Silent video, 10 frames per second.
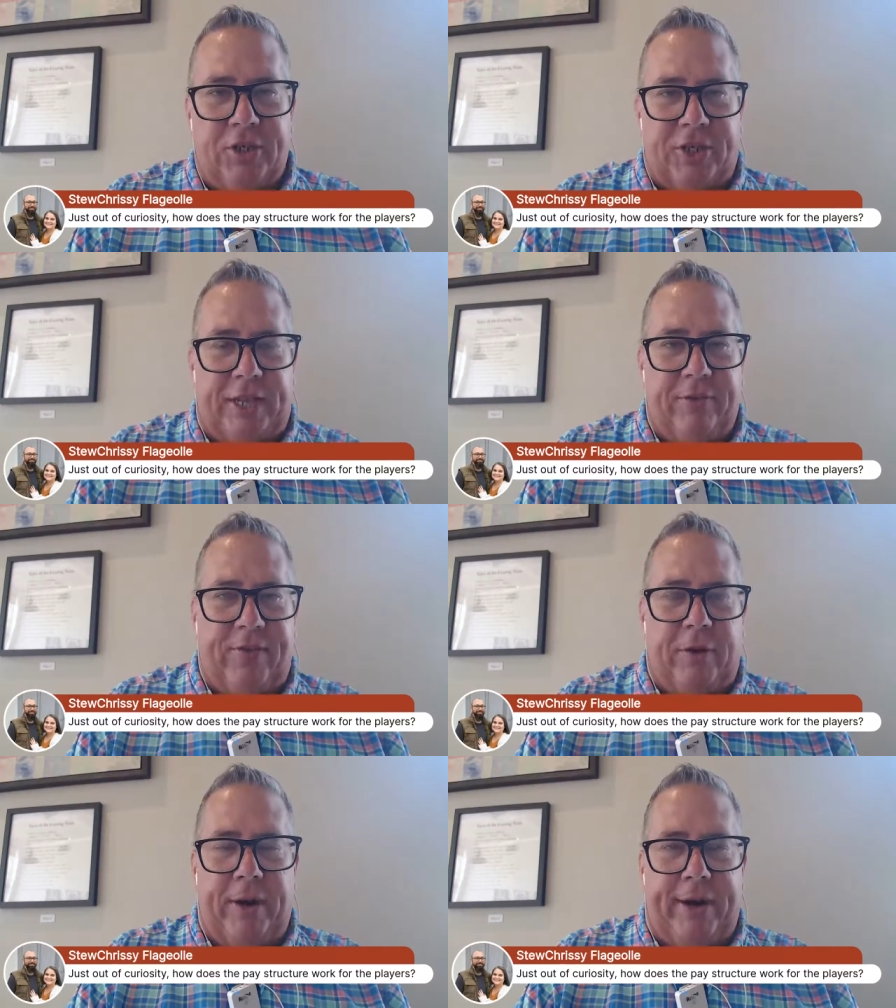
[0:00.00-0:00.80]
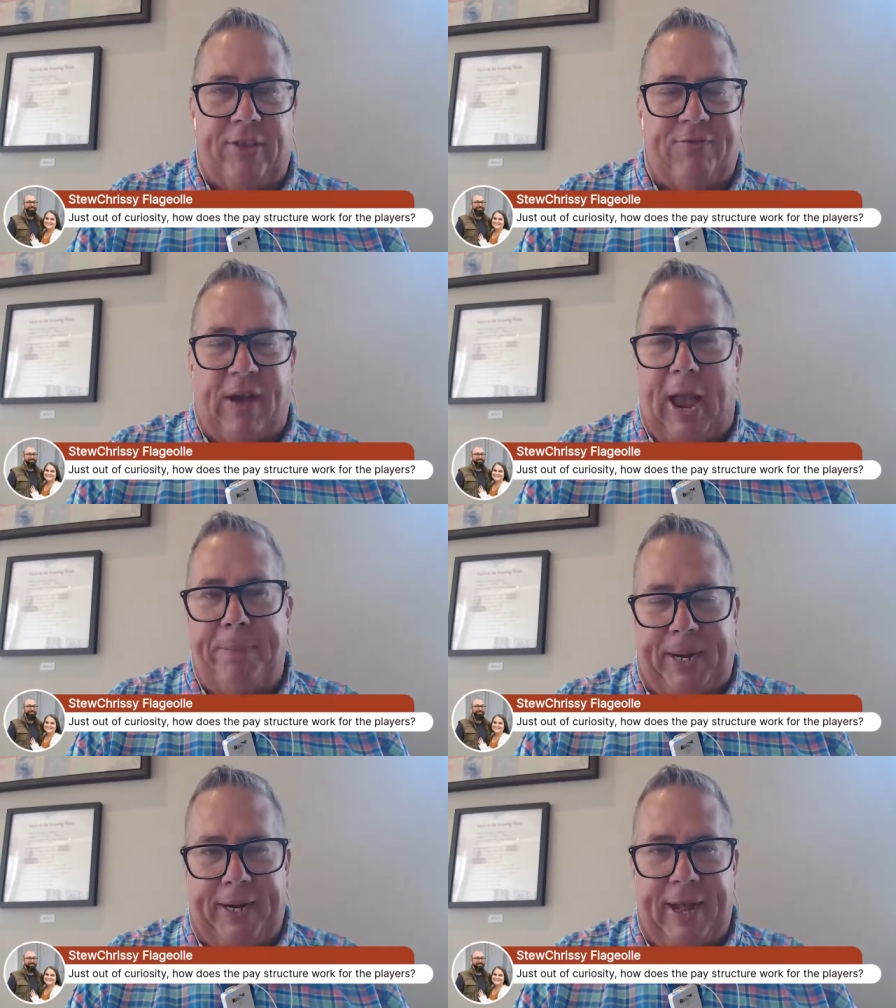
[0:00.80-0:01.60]
Let's say the veteran gets
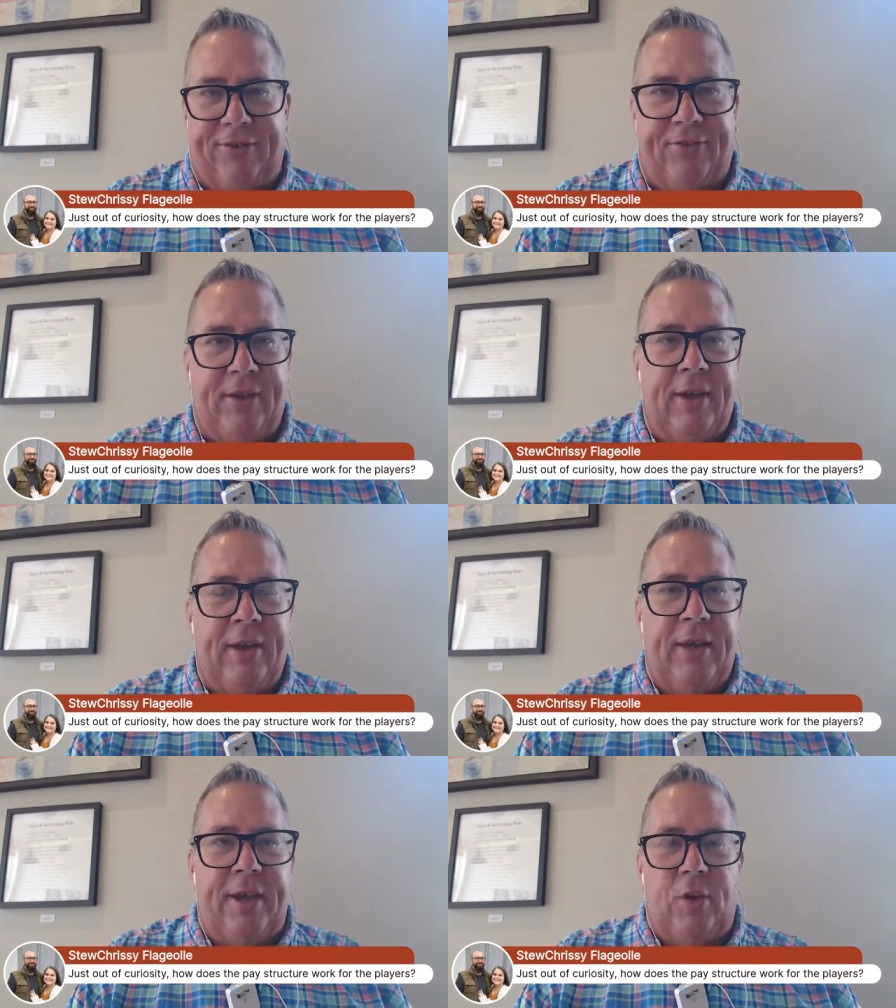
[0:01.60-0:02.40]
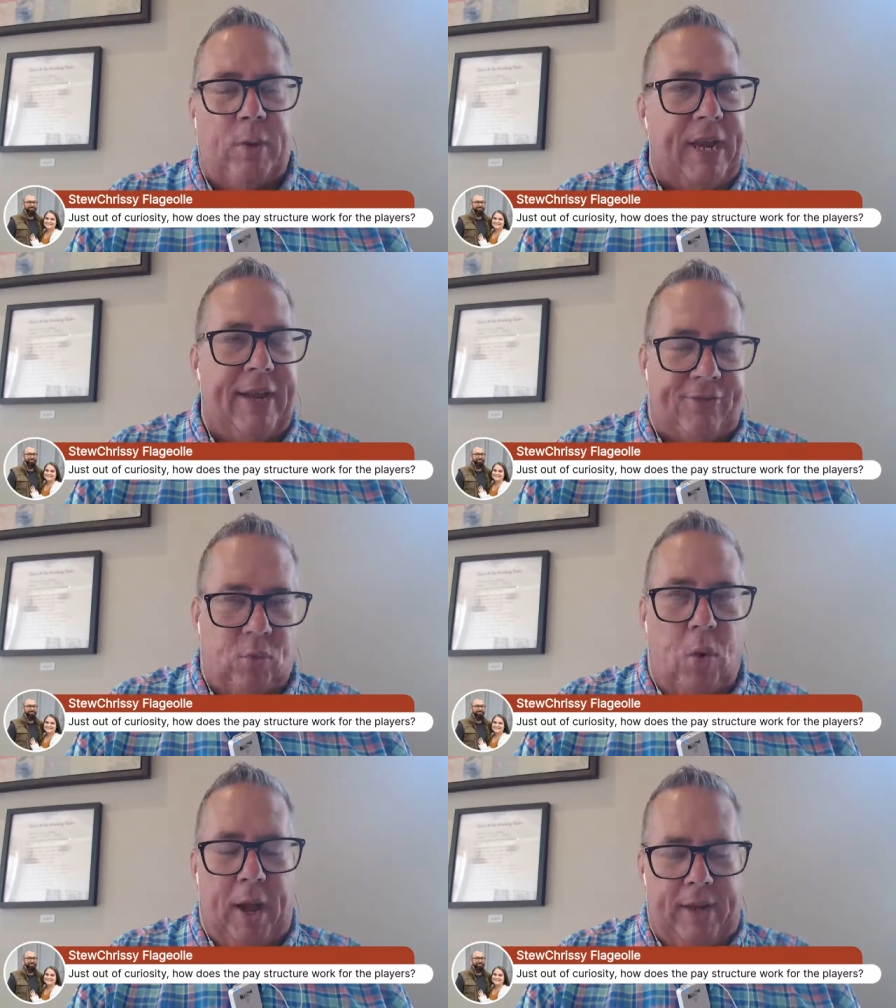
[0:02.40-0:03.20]
5 peanuts, the rookie gets
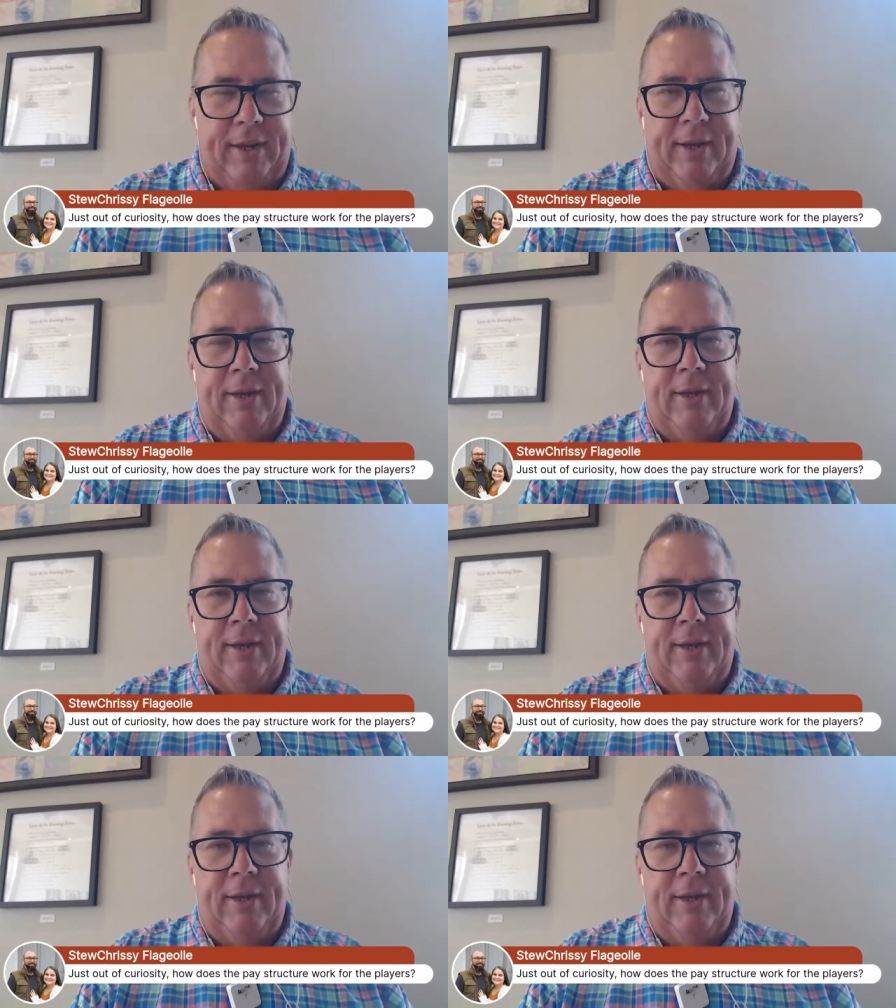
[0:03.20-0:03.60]
1,